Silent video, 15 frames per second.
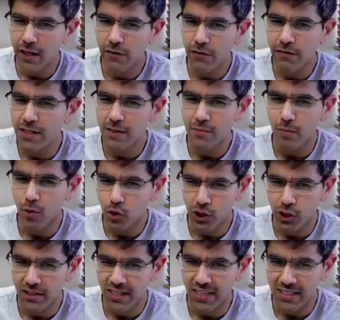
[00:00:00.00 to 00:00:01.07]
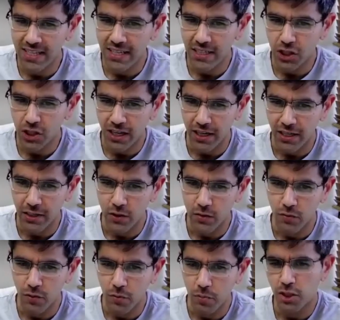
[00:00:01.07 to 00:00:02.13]
any of these motions as they
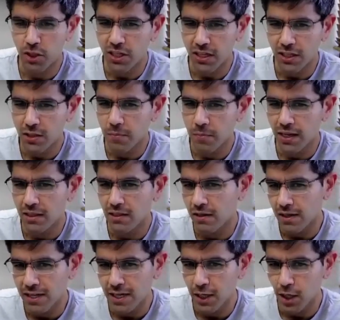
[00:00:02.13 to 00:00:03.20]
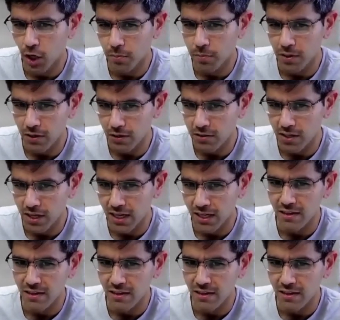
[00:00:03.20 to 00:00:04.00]
change would be changed by the early adopters.